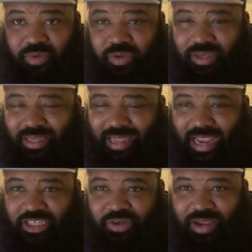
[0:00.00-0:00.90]
When you look at
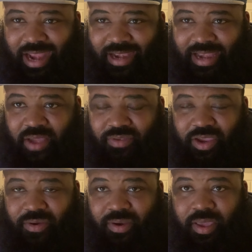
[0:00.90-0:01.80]
last year, they had a down
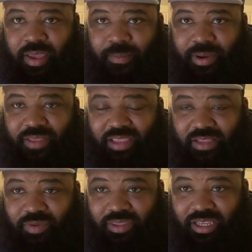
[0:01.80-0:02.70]
year, but I
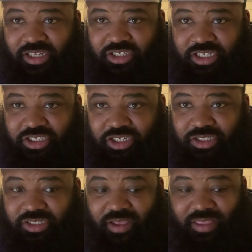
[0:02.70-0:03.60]
think with the
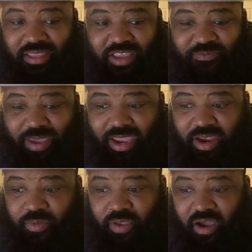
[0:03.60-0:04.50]
additions that they've
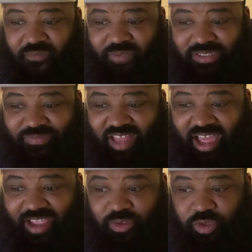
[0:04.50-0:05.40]
made on the offensive
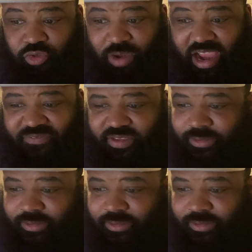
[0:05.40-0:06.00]
line through the draft,